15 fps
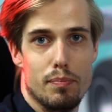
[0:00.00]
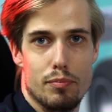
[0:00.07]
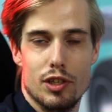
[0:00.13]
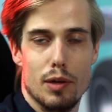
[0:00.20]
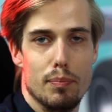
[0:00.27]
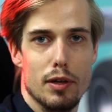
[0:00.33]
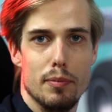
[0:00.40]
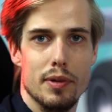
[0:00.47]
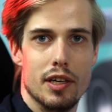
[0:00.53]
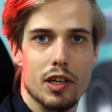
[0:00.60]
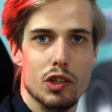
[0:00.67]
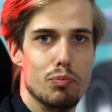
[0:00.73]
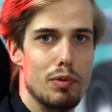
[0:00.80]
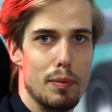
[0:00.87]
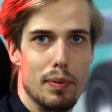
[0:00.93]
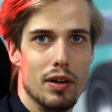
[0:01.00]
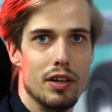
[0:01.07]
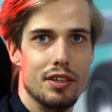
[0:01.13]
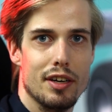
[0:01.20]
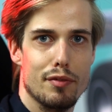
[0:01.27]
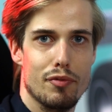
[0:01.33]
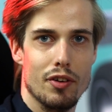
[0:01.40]
simply because people are
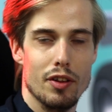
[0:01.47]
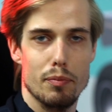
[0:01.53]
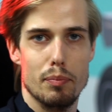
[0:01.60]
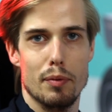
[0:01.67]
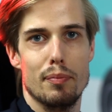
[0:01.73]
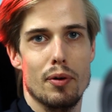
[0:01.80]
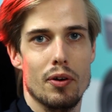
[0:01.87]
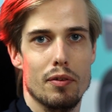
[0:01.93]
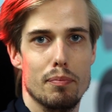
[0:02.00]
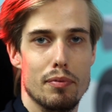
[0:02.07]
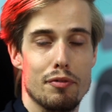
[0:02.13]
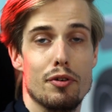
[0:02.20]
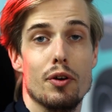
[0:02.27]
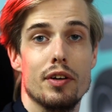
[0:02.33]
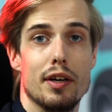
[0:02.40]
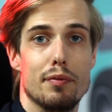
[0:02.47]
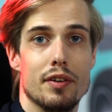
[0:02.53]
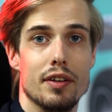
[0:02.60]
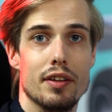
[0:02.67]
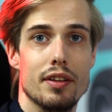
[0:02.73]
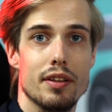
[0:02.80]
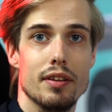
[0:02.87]
different, prefer
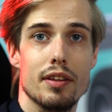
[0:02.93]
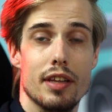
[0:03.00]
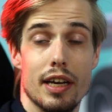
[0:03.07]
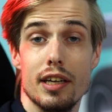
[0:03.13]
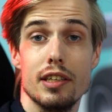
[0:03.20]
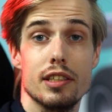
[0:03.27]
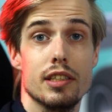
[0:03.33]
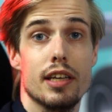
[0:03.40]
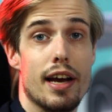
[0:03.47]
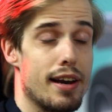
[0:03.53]
different things,